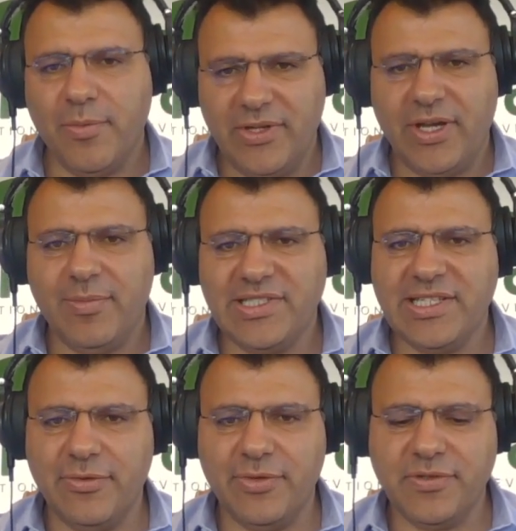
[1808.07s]
We talk about
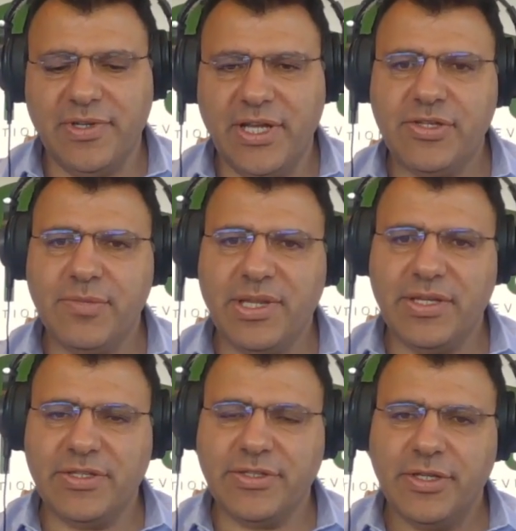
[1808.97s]
cell rejuvenation, but
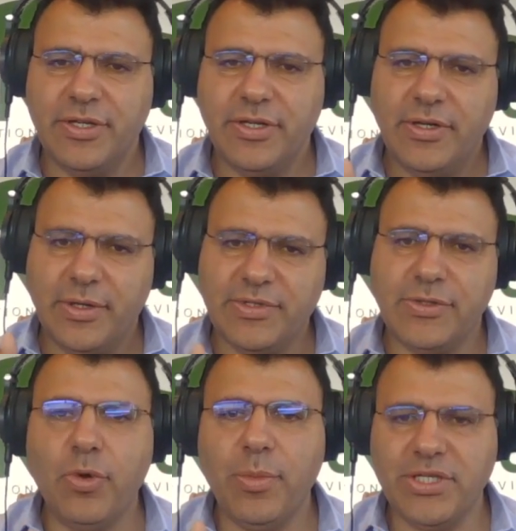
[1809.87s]
there was
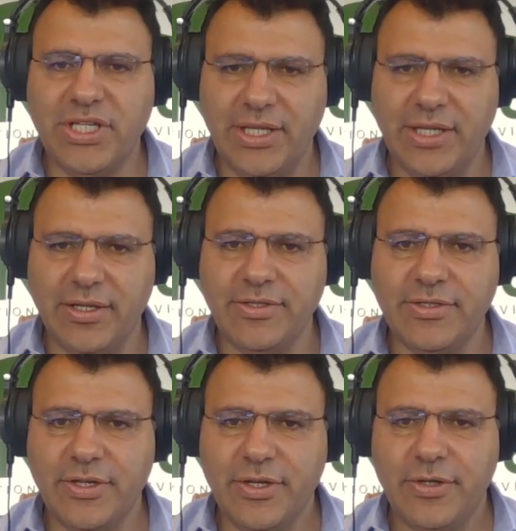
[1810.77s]
no machines